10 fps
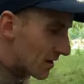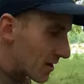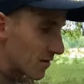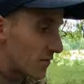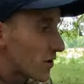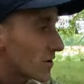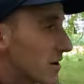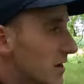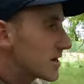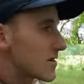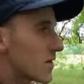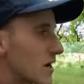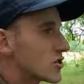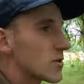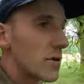and for today's
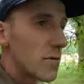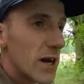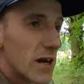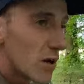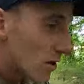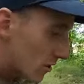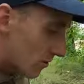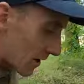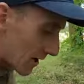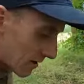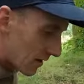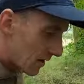adventure we're away to document